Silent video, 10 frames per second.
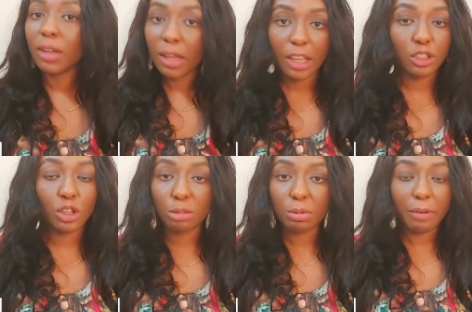it's going
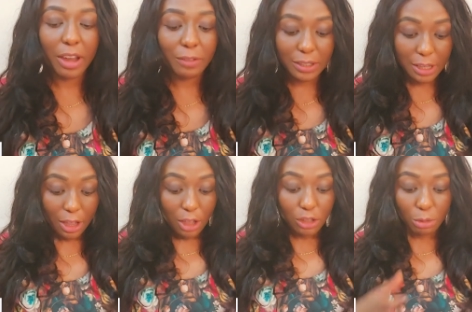to be private.
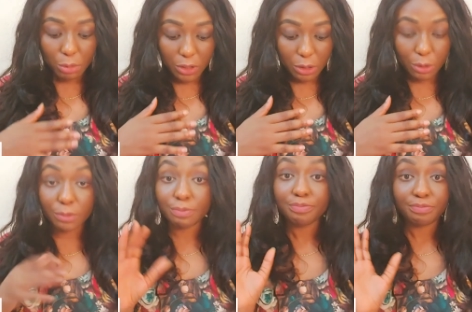So moving
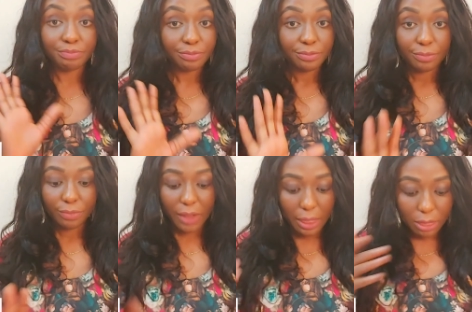on.
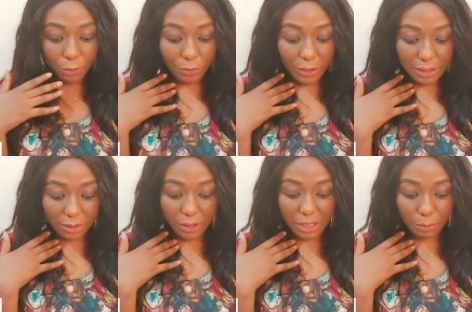The first
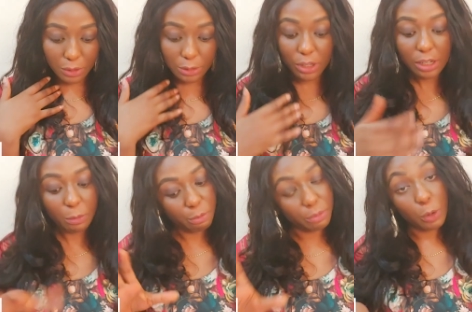response, okay,
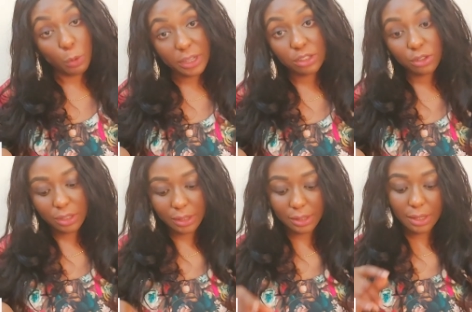the question
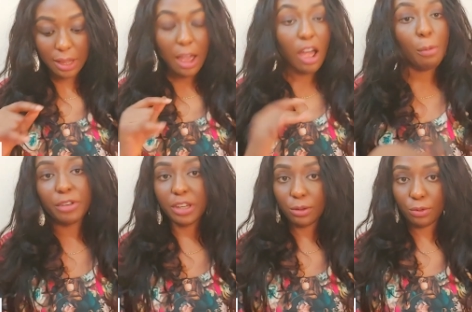is, I'll be
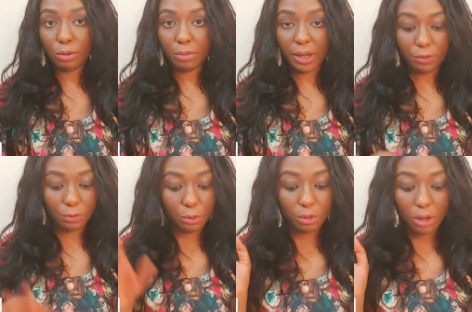reading it from my
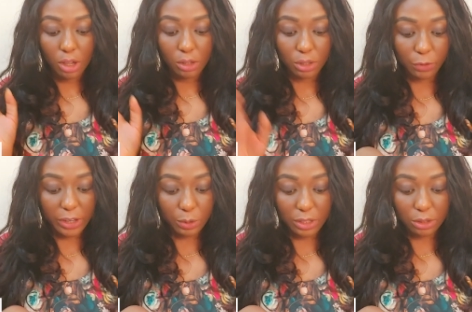phone. So
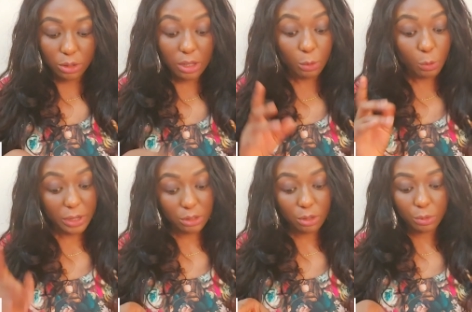the
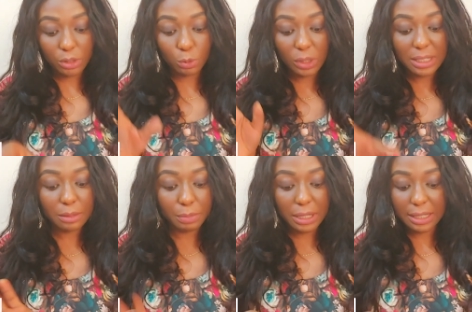question was, what is the
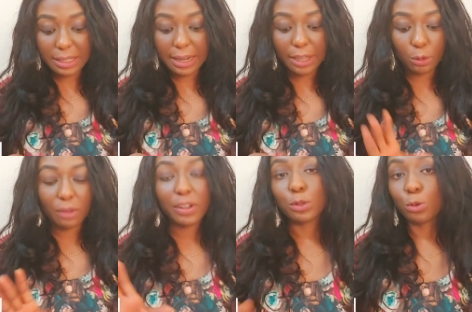biggest lie you
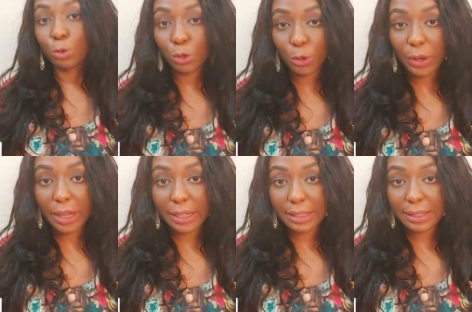ever told your
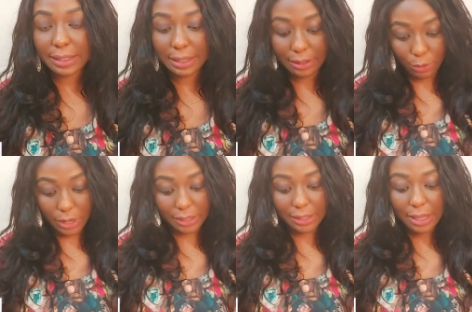ex? You
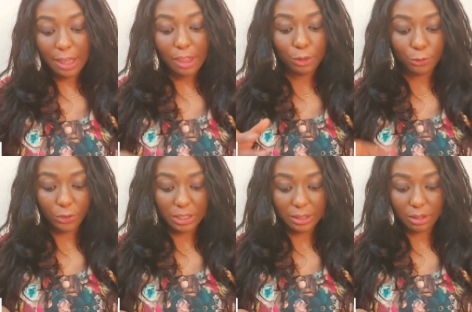get the
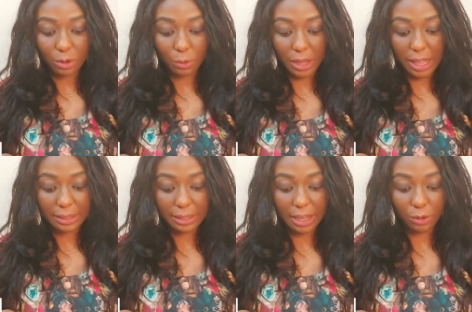first
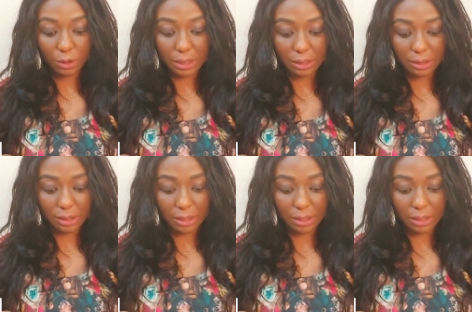answer I got is,